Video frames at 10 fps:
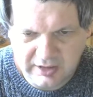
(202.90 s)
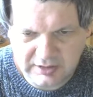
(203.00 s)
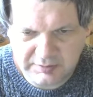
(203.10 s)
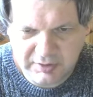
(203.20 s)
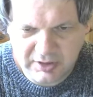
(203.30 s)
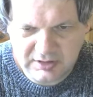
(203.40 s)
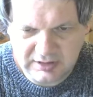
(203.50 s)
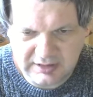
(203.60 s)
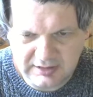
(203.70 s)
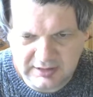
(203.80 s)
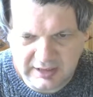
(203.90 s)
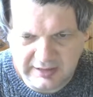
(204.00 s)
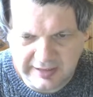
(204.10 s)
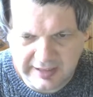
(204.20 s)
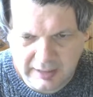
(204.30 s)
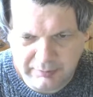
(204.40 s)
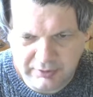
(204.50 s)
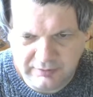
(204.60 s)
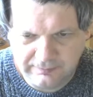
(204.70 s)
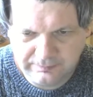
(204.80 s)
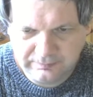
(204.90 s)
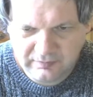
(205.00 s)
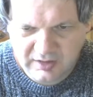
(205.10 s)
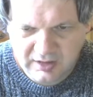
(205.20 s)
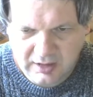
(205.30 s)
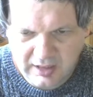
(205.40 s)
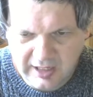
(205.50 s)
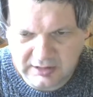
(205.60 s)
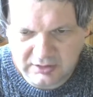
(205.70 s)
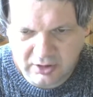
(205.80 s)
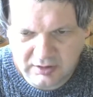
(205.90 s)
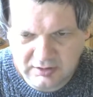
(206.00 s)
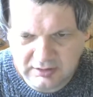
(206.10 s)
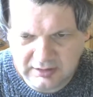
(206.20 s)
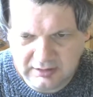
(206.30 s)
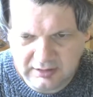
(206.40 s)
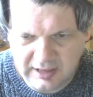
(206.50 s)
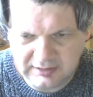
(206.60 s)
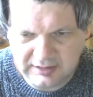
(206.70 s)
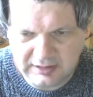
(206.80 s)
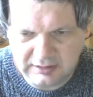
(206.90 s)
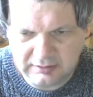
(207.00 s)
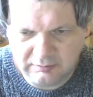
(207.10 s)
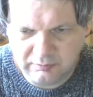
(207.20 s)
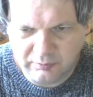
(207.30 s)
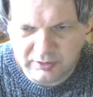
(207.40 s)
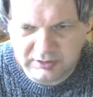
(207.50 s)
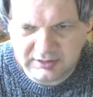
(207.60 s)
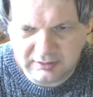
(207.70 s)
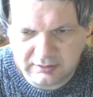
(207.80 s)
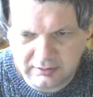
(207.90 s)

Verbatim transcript: expose it in the camera as long as it was